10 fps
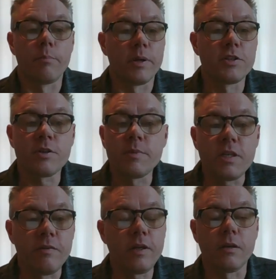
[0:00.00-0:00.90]
Binge some
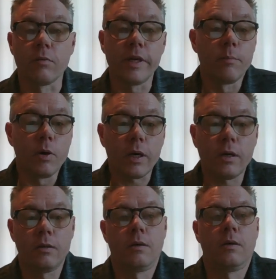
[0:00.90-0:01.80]
TV, read a
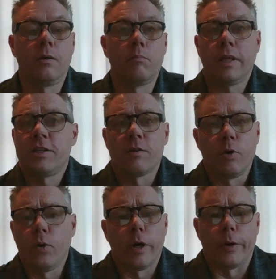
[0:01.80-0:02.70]
book, play some
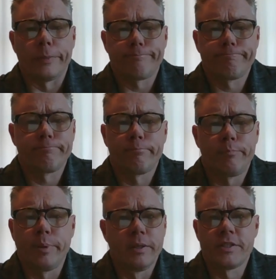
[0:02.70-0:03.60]
Uno,
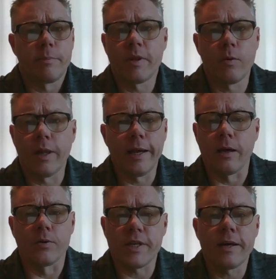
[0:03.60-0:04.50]
build something with
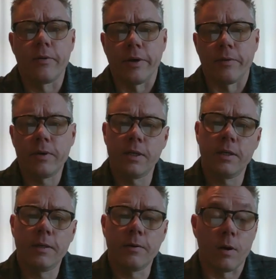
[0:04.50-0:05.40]
Legos, I don't know,
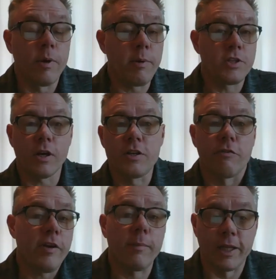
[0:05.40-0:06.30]
or maybe talk to
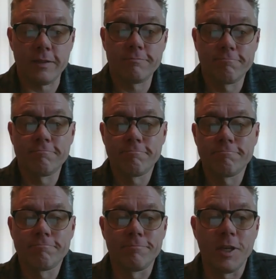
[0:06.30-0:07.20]
your family.
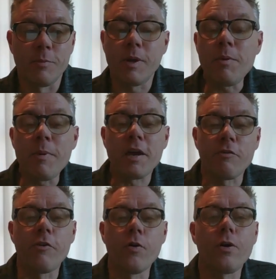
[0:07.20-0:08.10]
Maybe make a
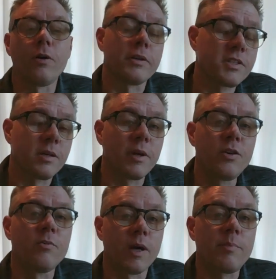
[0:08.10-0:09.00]
phone call to
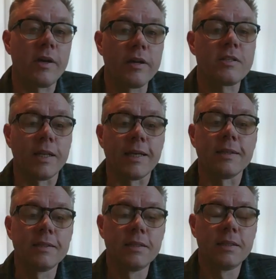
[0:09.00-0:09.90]
somebody who might be
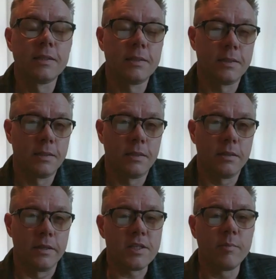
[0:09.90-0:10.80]
isolated.
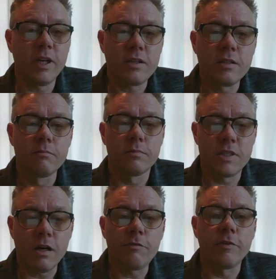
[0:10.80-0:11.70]
This could be a
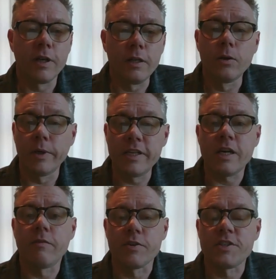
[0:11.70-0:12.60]
tough and a lonely
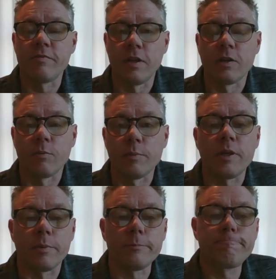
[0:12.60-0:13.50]
time for some vulnerable
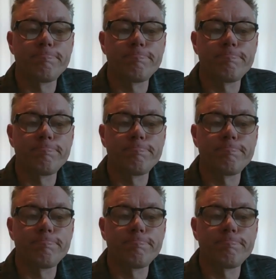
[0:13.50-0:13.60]
people.